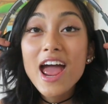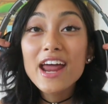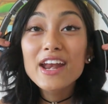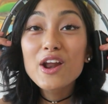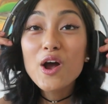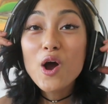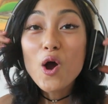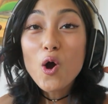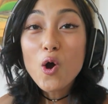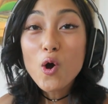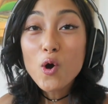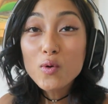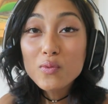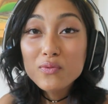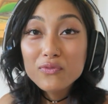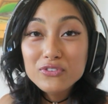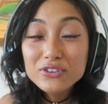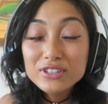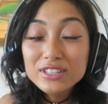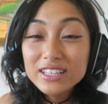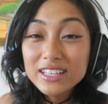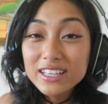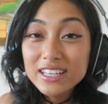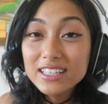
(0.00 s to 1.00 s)
and
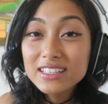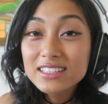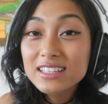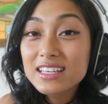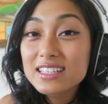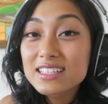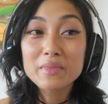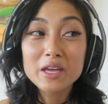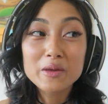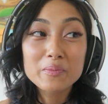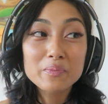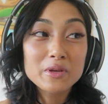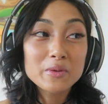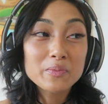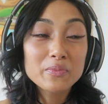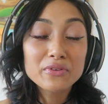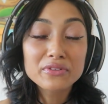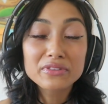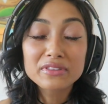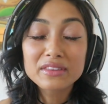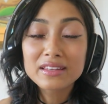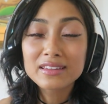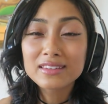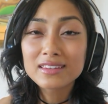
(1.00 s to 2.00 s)
hopefully they make
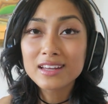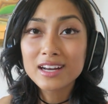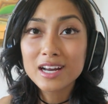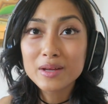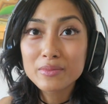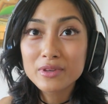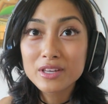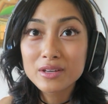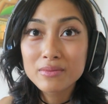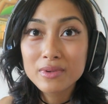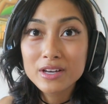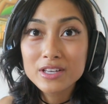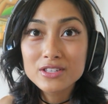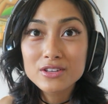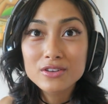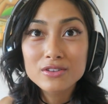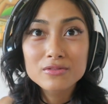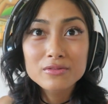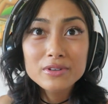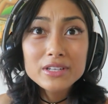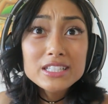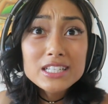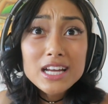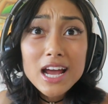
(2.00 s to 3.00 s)
people think that I'm in my
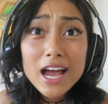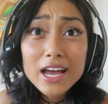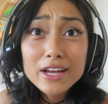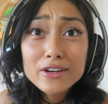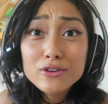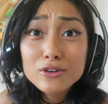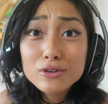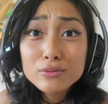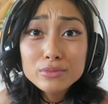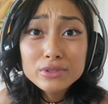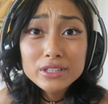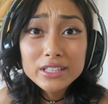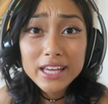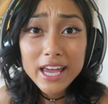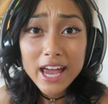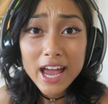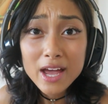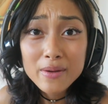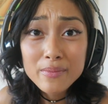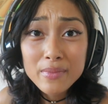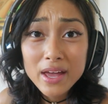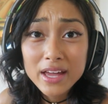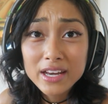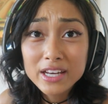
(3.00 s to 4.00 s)
zone, which I normally
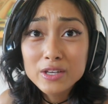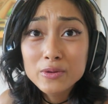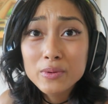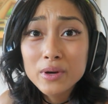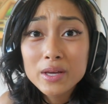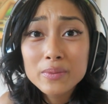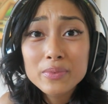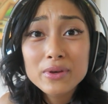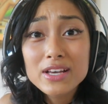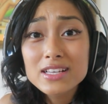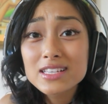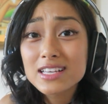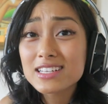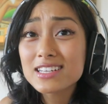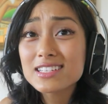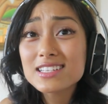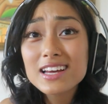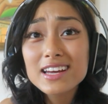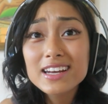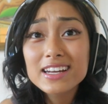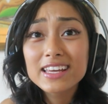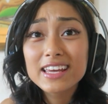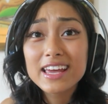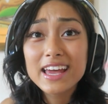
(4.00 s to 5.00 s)
am anyway because I just
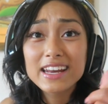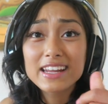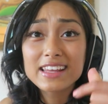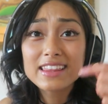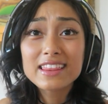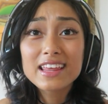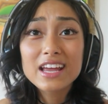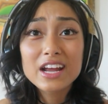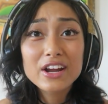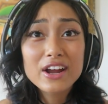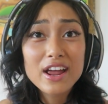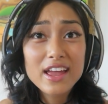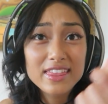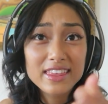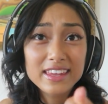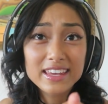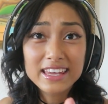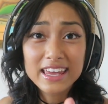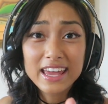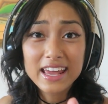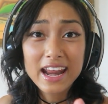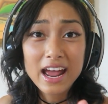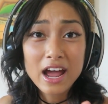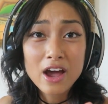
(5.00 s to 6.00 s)
gotta get in there and
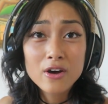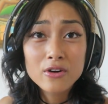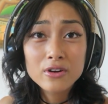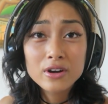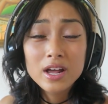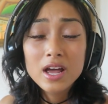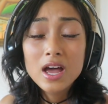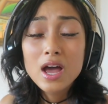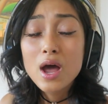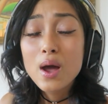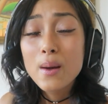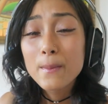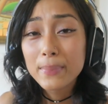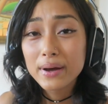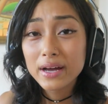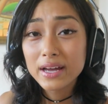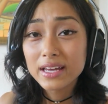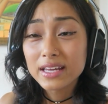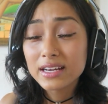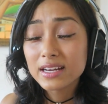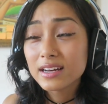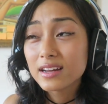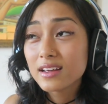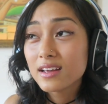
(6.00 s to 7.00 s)
then get out.
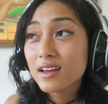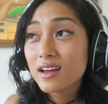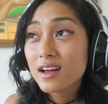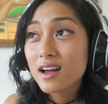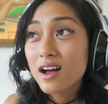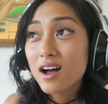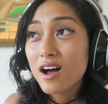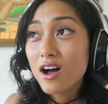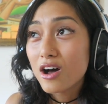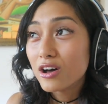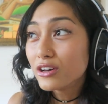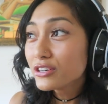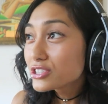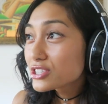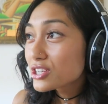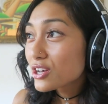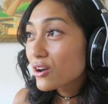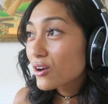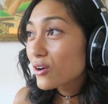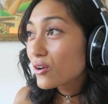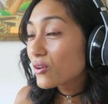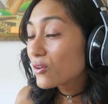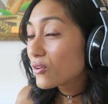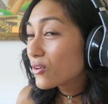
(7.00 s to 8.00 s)
But
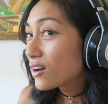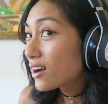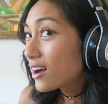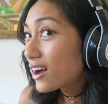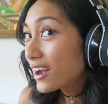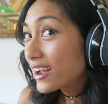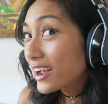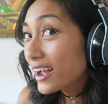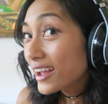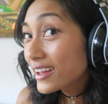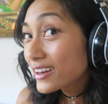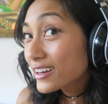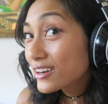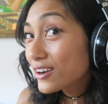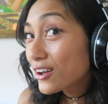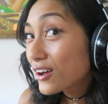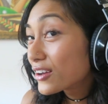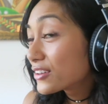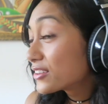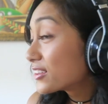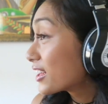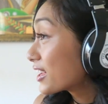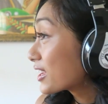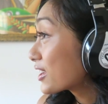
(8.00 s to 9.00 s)
also, I added
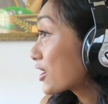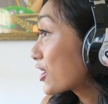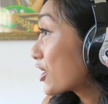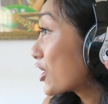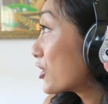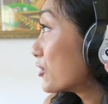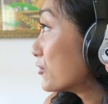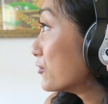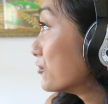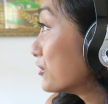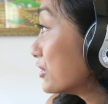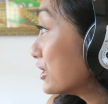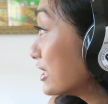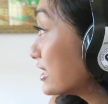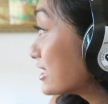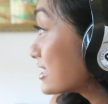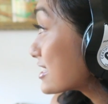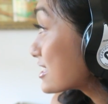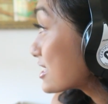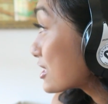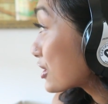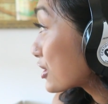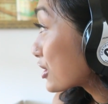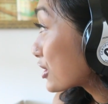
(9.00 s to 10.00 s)
on like
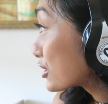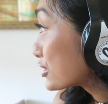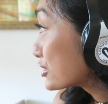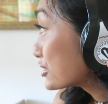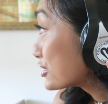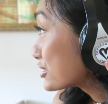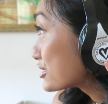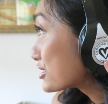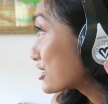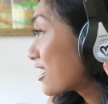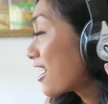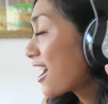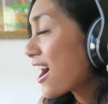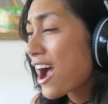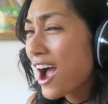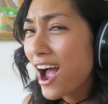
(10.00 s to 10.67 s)
vegan stickers.